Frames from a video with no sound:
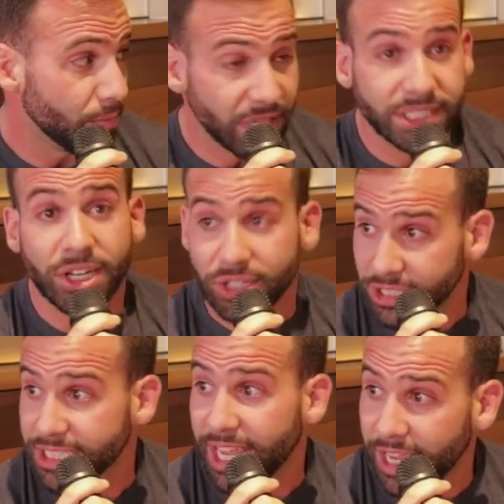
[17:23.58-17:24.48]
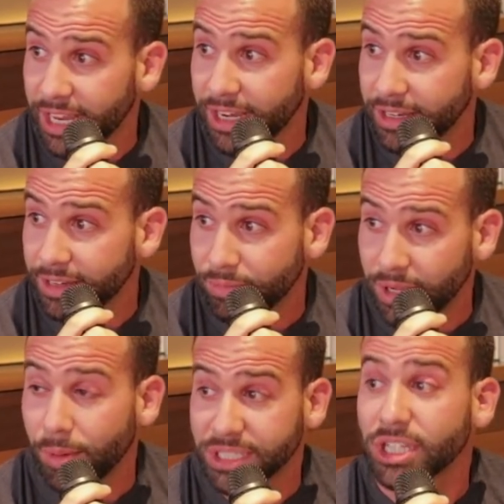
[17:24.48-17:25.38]
misunderstood
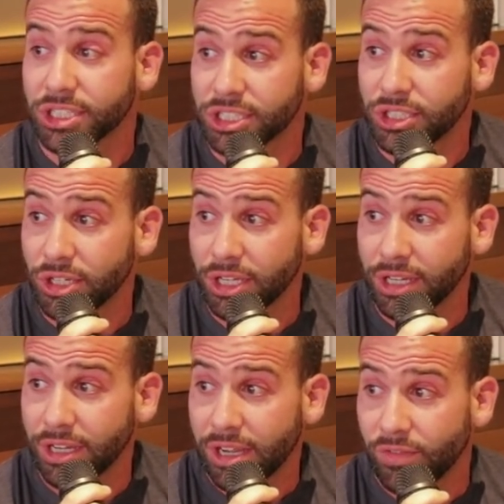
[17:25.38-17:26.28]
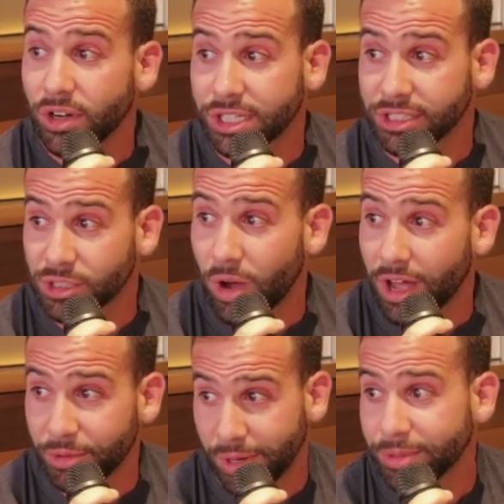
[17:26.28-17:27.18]
version of the
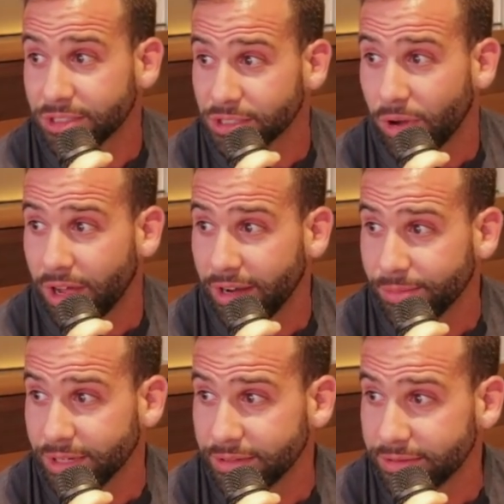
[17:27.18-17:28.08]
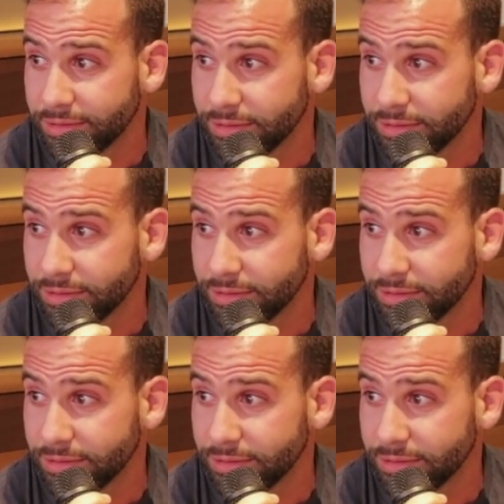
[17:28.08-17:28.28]
squat the rip-a-toe squat, I mean.